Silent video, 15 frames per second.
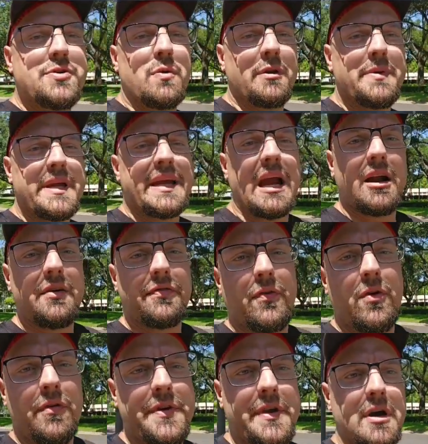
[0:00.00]
want to be
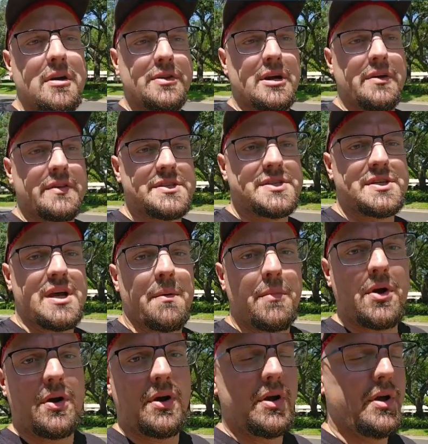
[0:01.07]
careful if you go there in the
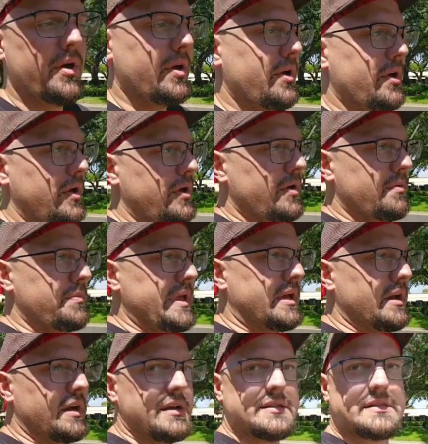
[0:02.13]
summer
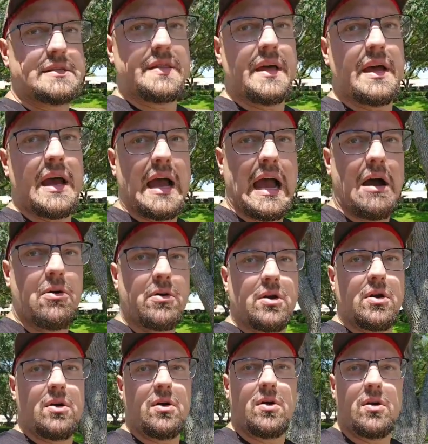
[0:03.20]
because the
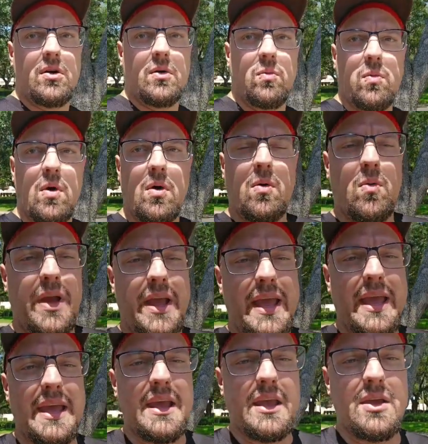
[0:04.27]
alcohol won't
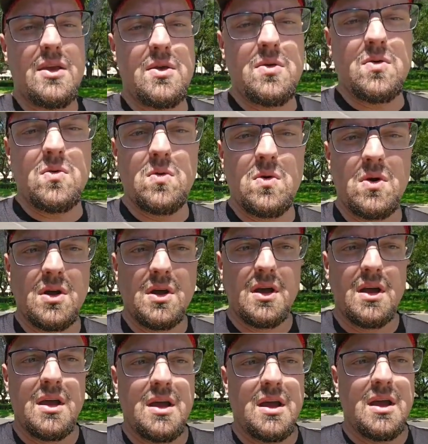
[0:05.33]
hit you
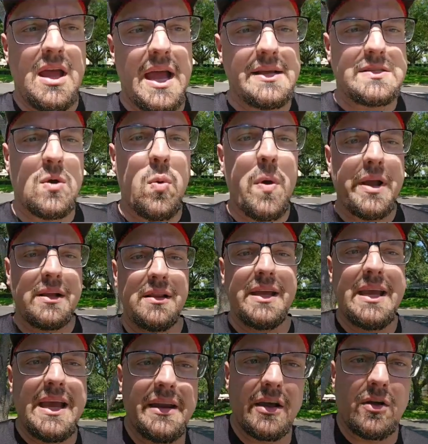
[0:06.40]
as
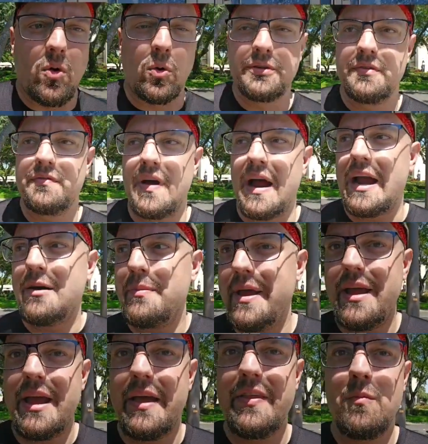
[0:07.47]
quickly in a cold
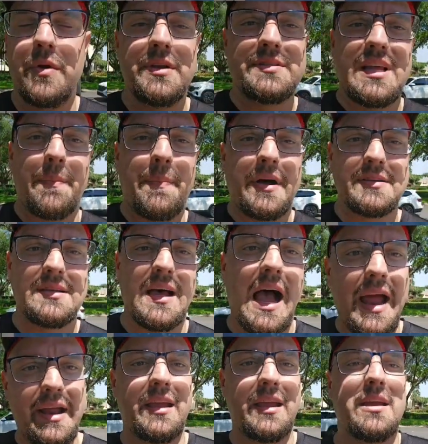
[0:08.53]
environment, and then when you step
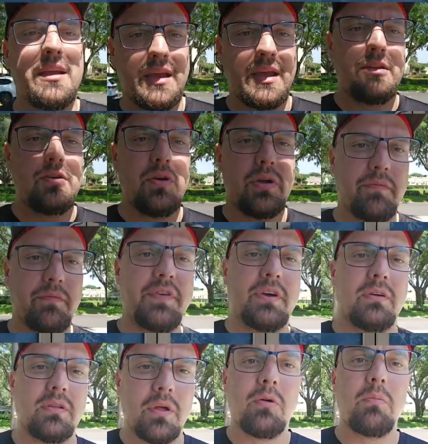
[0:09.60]
outside, you can feel a
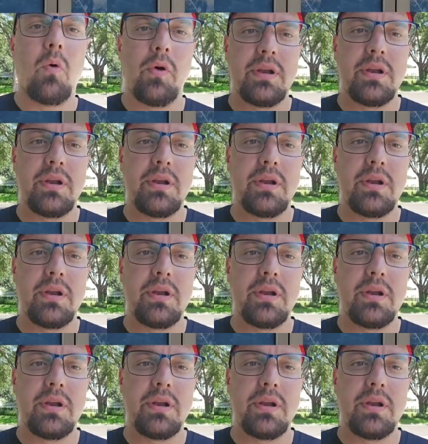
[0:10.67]
little more